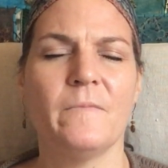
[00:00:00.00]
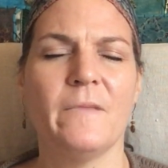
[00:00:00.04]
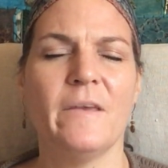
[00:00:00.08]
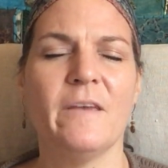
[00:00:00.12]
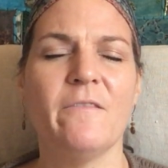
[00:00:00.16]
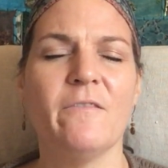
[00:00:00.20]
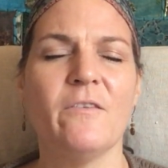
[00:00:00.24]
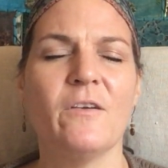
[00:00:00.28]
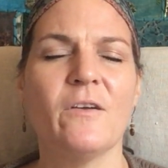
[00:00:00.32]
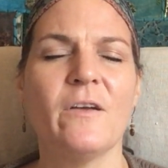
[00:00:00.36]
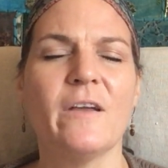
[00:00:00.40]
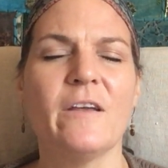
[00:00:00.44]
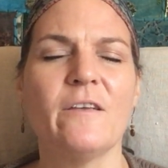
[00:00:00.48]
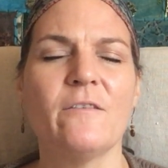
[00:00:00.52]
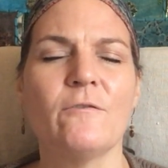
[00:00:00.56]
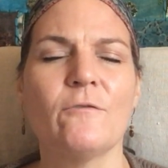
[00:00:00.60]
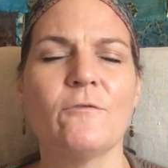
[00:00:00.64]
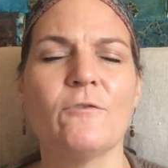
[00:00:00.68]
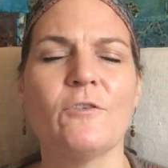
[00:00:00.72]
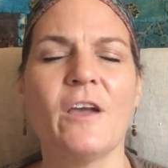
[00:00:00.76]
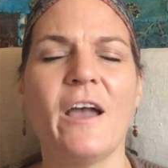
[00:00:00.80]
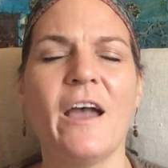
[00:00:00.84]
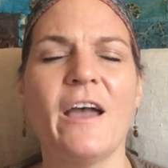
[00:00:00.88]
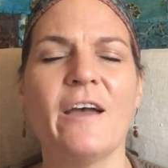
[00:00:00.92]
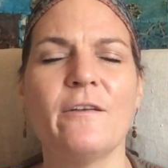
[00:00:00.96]
If your inner
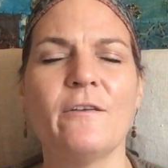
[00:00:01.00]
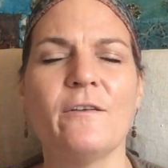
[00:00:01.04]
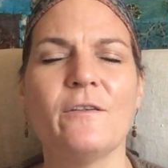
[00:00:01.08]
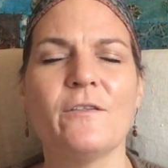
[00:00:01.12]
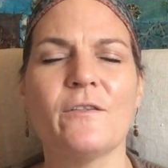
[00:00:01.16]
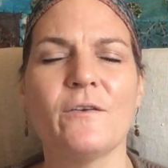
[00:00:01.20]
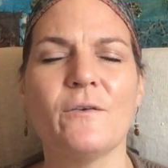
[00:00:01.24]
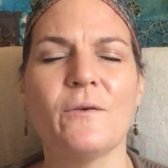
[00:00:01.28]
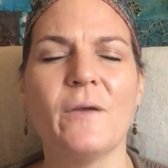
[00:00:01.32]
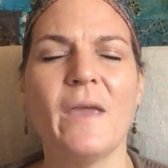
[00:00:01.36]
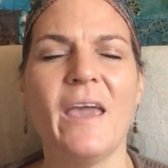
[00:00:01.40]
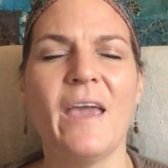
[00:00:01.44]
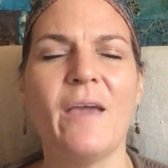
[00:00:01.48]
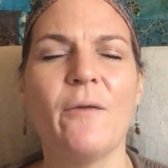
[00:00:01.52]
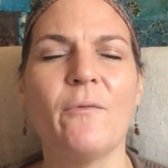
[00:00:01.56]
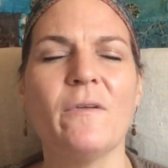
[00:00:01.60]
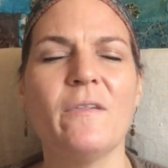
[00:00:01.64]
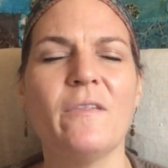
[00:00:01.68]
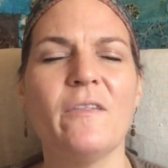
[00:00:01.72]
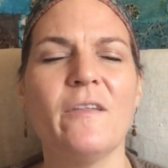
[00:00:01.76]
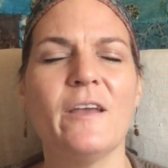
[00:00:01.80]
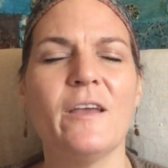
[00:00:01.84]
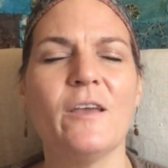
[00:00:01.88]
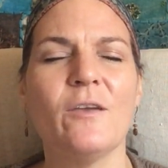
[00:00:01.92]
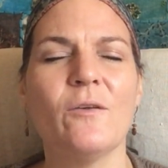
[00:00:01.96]
child is okay
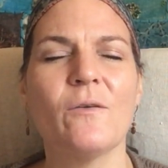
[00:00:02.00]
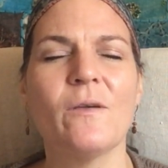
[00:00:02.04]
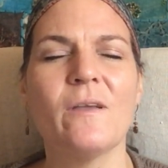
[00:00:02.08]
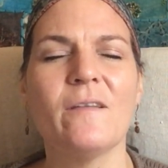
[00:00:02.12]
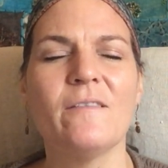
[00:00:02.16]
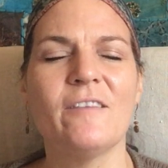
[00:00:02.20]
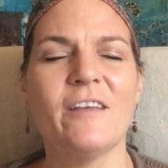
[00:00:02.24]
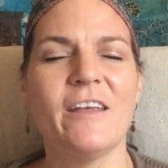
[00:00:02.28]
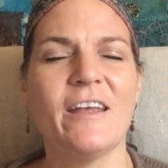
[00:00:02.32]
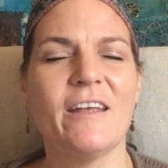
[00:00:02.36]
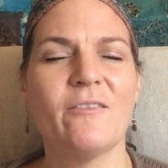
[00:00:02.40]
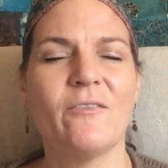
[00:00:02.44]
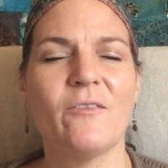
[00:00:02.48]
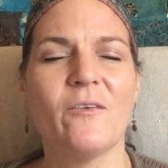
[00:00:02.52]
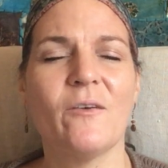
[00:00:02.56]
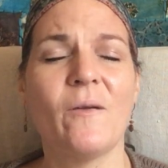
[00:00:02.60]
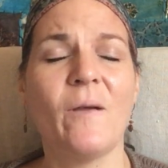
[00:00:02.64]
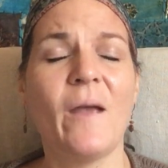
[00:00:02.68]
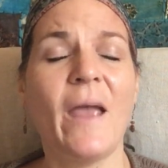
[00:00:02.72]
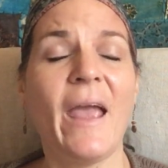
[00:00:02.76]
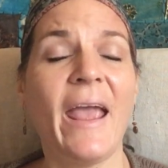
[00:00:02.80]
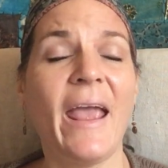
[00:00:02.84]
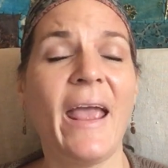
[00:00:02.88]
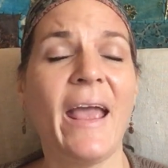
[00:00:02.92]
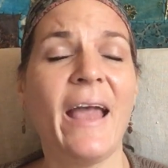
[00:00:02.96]
with it, you can take their
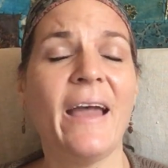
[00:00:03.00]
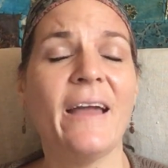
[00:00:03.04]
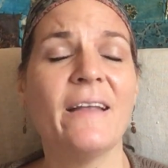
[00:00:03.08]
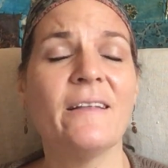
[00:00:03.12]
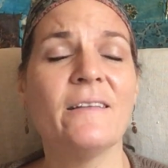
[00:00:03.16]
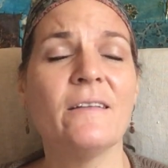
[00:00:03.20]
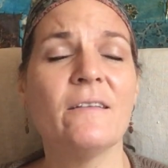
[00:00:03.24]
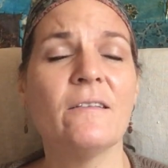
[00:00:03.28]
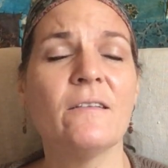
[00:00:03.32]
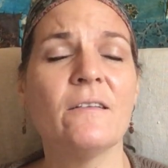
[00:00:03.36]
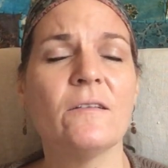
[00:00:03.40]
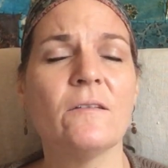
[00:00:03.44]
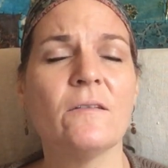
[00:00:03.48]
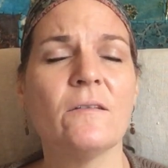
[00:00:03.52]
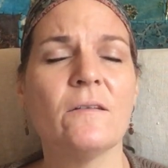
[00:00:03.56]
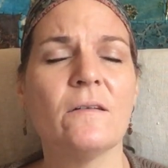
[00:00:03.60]
hand